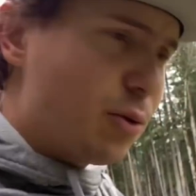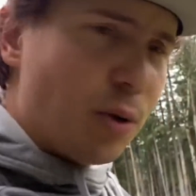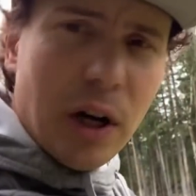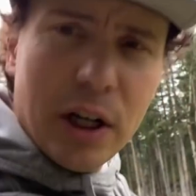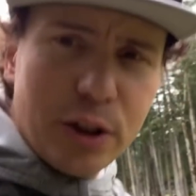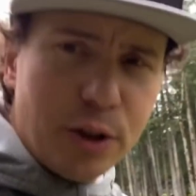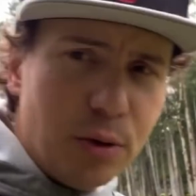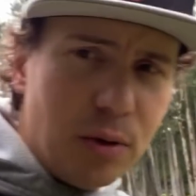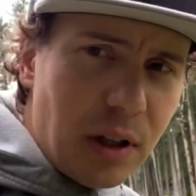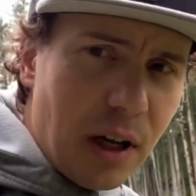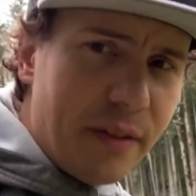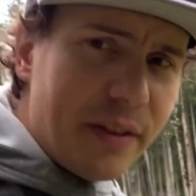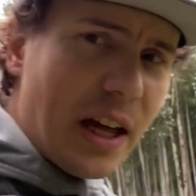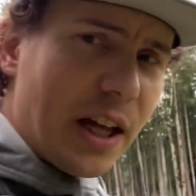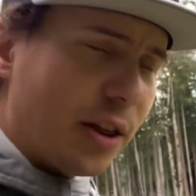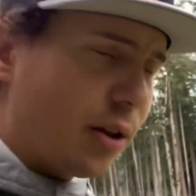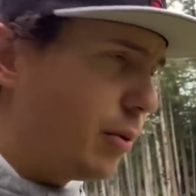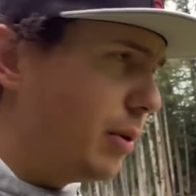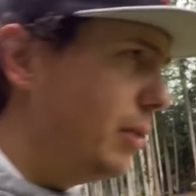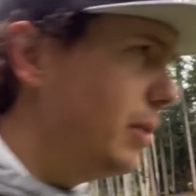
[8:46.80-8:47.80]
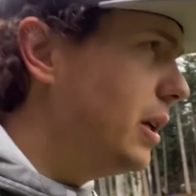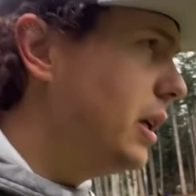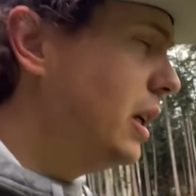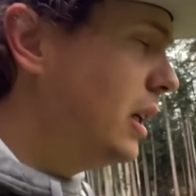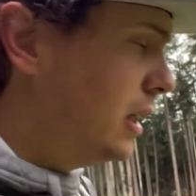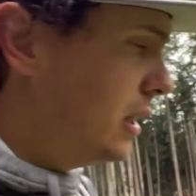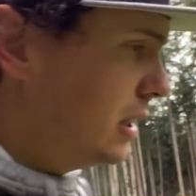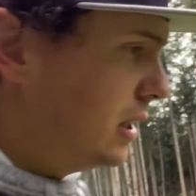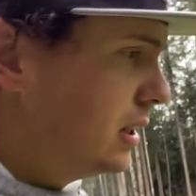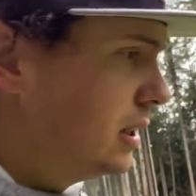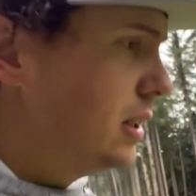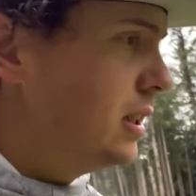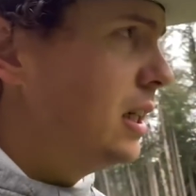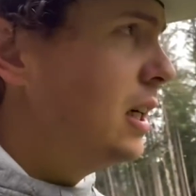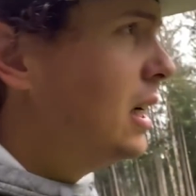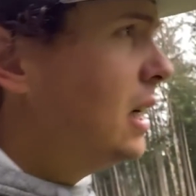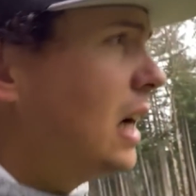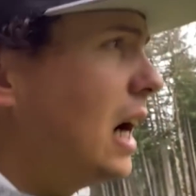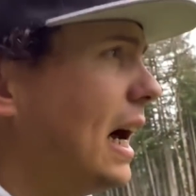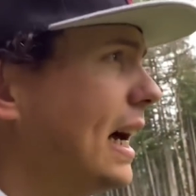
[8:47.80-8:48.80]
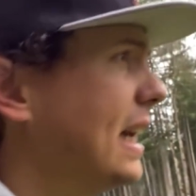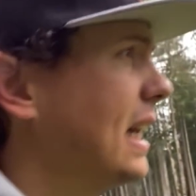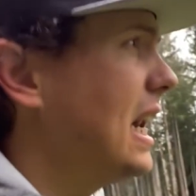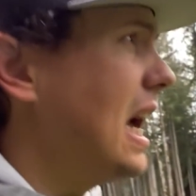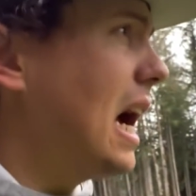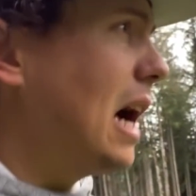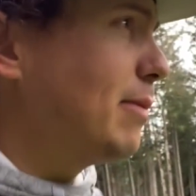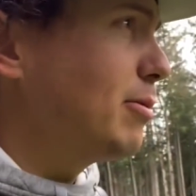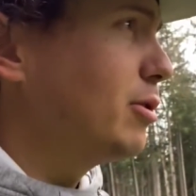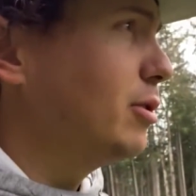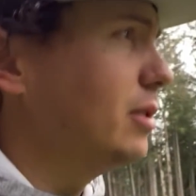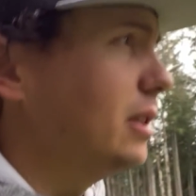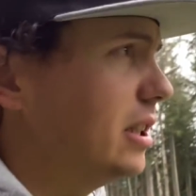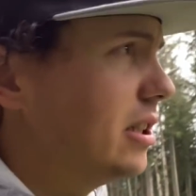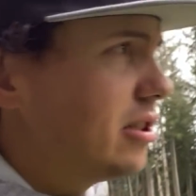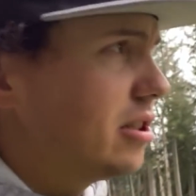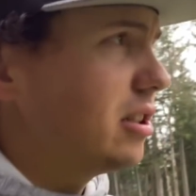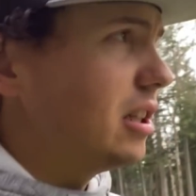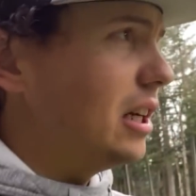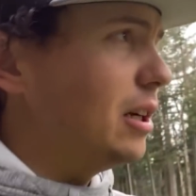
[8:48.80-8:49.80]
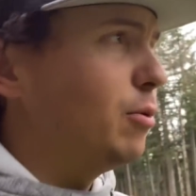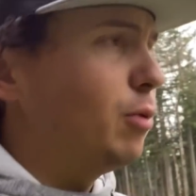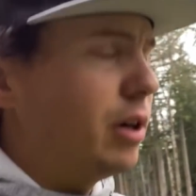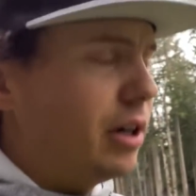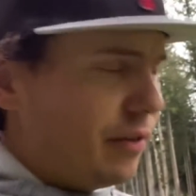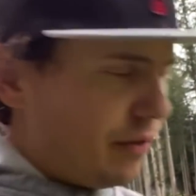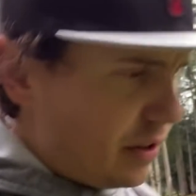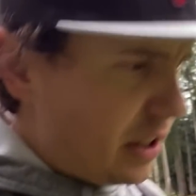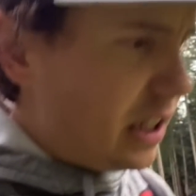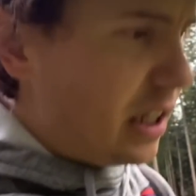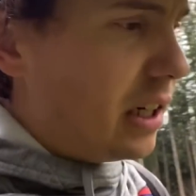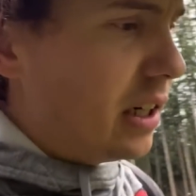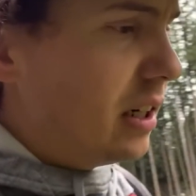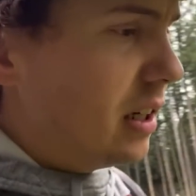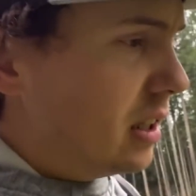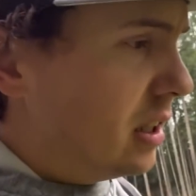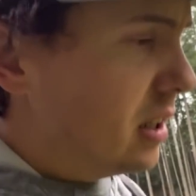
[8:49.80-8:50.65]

why I do love that 3-wood. I can absolutely sling one if needed,